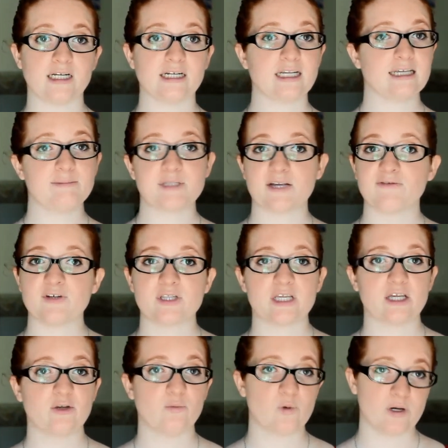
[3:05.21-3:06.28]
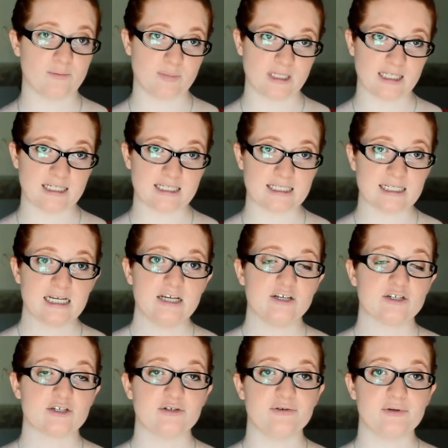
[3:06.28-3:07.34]
It keeps everything in one place
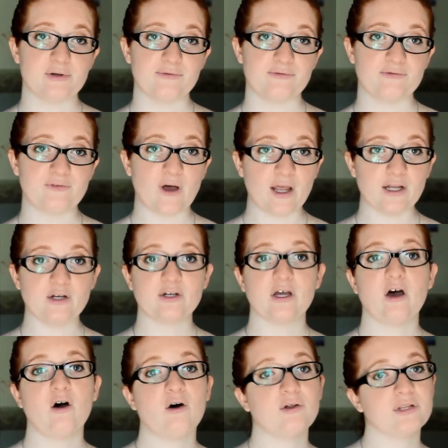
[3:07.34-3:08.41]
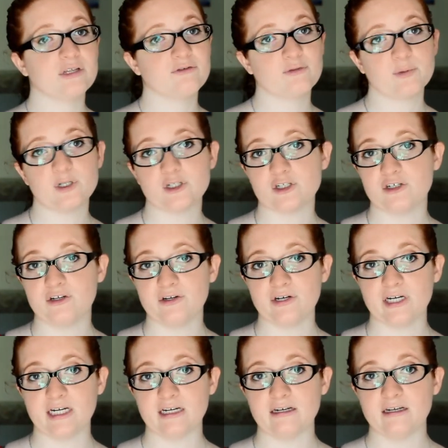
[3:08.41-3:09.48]
so you can find all the information you
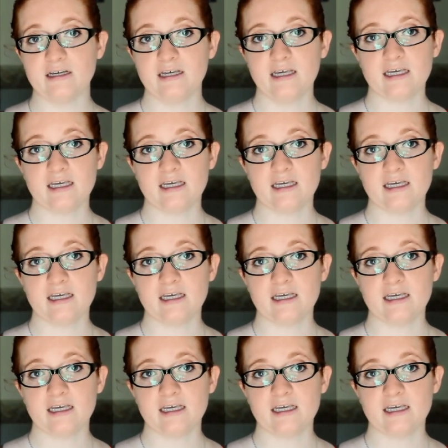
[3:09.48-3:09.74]
need,